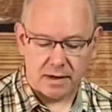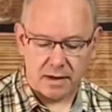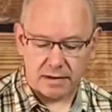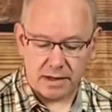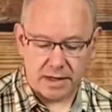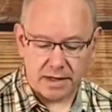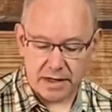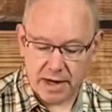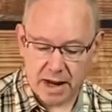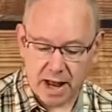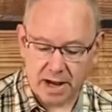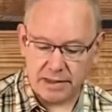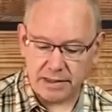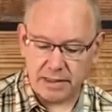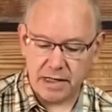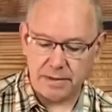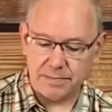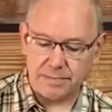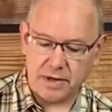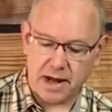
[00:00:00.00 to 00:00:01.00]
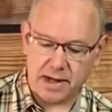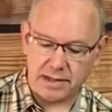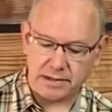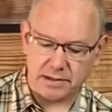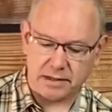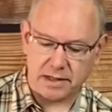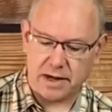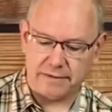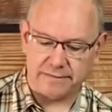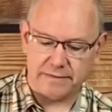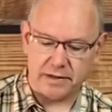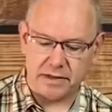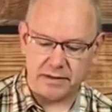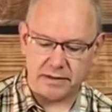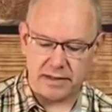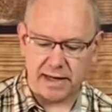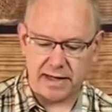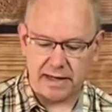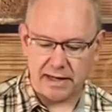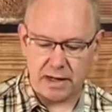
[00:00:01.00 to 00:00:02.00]
They did not keep God's covenant
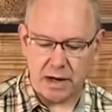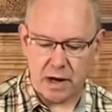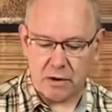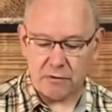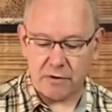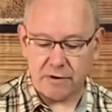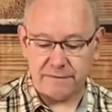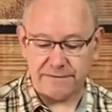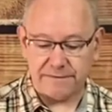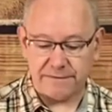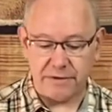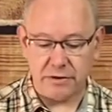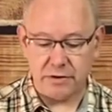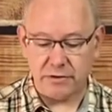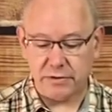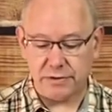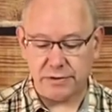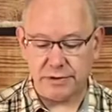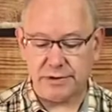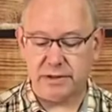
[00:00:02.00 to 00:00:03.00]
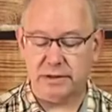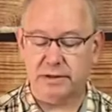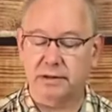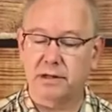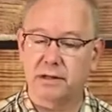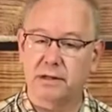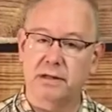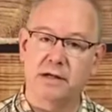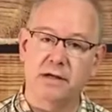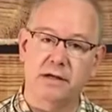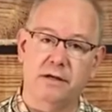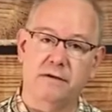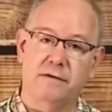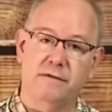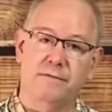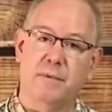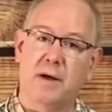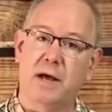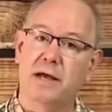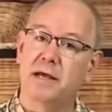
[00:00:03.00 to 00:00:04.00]
and refused to
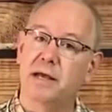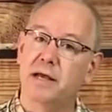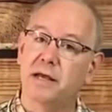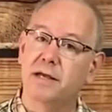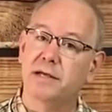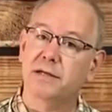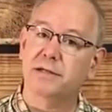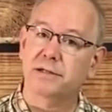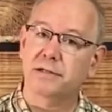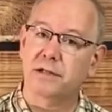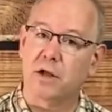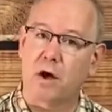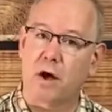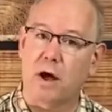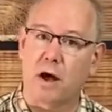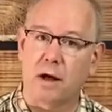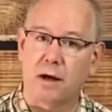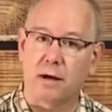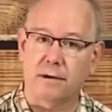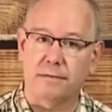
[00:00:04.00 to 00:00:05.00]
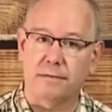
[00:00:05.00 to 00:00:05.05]
live by his law.